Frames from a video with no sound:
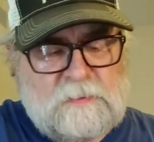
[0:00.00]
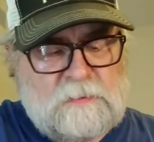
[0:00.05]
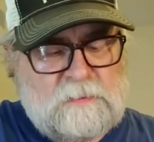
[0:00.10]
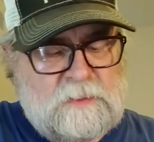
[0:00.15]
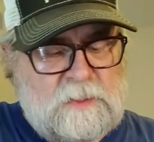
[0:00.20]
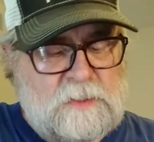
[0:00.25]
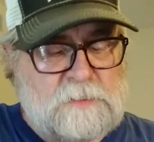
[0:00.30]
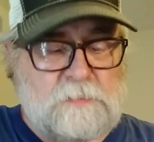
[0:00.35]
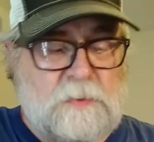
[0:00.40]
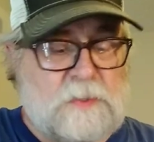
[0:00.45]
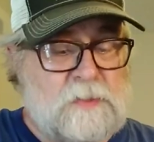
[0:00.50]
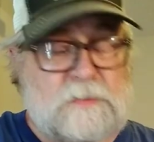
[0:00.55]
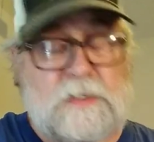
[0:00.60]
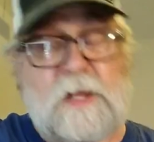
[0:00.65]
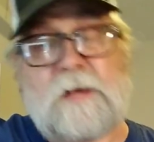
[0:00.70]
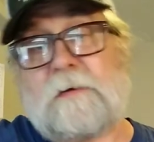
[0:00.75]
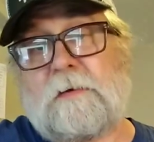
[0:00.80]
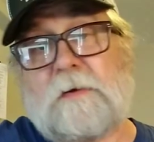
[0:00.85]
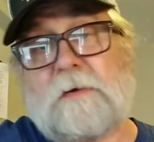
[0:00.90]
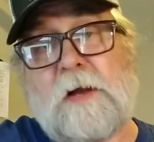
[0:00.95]
just because
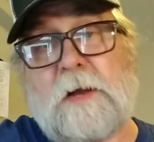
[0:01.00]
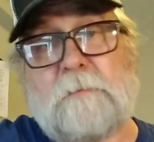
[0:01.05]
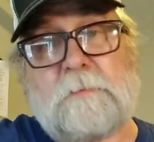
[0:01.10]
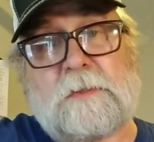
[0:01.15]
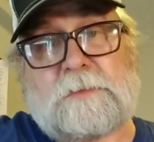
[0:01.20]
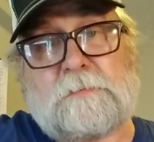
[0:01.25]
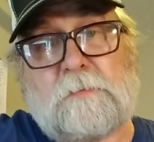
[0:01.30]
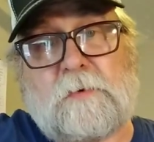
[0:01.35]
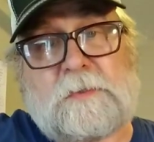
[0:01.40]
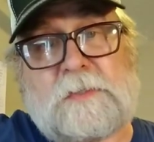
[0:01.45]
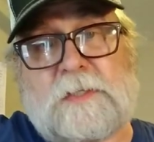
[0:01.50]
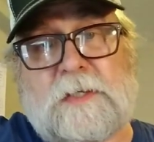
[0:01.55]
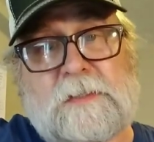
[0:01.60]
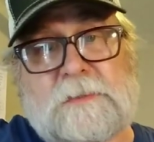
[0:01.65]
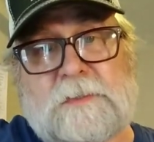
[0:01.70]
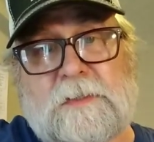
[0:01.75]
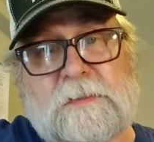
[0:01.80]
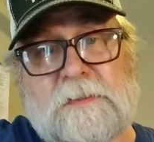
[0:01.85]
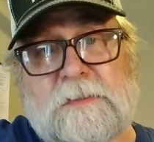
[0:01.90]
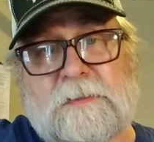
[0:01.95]
I don't know how much more
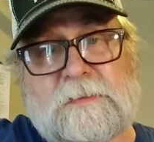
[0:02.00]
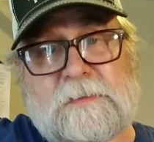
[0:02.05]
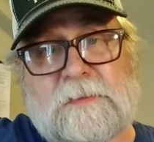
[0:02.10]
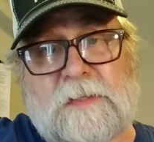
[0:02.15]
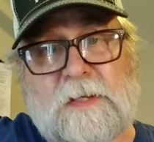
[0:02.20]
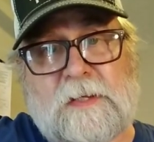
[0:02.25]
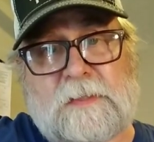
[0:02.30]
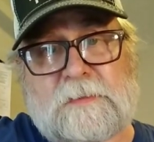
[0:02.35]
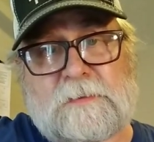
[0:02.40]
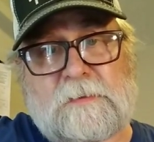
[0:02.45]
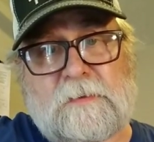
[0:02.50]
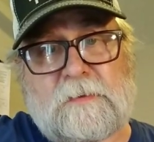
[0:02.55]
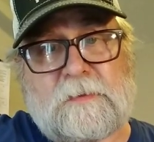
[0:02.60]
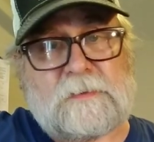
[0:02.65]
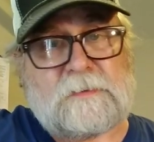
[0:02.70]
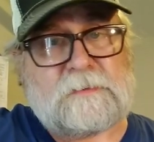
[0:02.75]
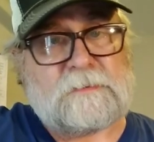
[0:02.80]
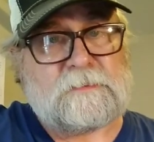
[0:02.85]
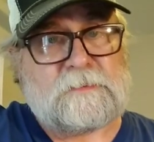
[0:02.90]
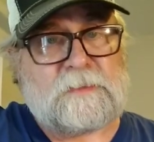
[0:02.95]
tension this thing's going to
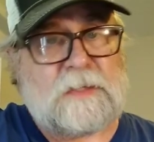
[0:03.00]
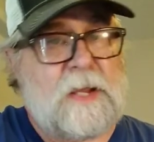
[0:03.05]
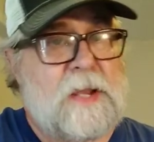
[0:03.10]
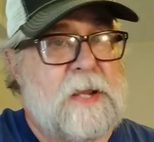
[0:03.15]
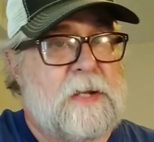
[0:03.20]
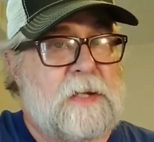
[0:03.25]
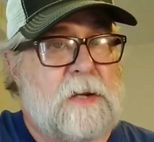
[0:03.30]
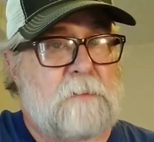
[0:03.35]
take.